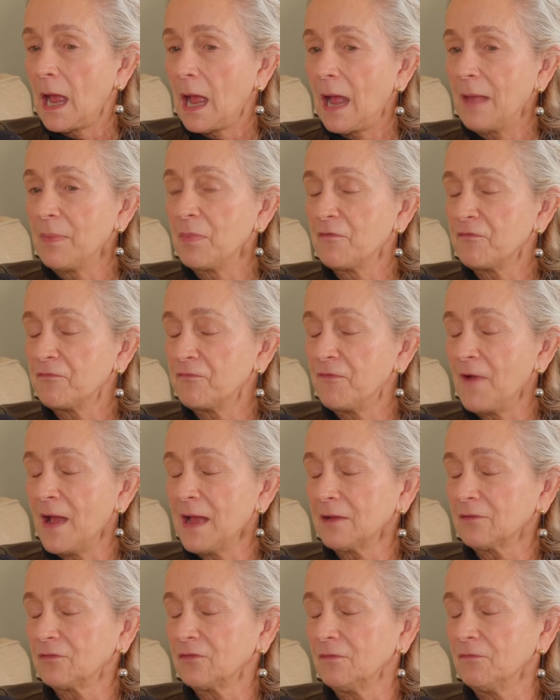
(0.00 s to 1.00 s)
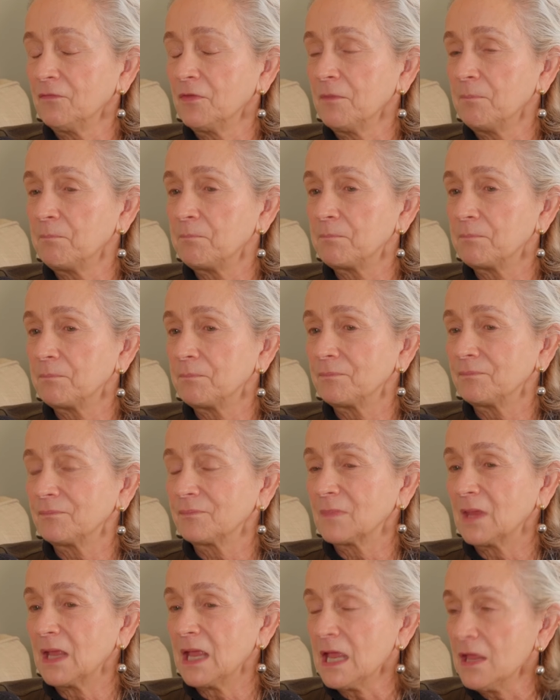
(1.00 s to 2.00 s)
And the fact of the
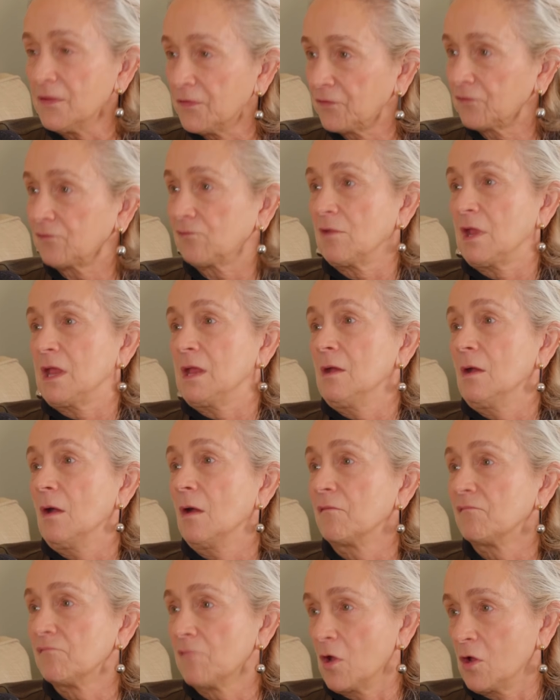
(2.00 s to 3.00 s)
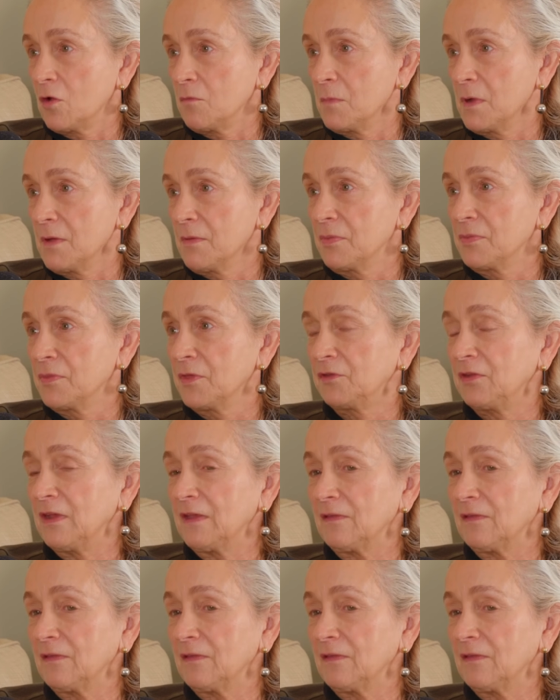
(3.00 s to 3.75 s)
history of Rome, that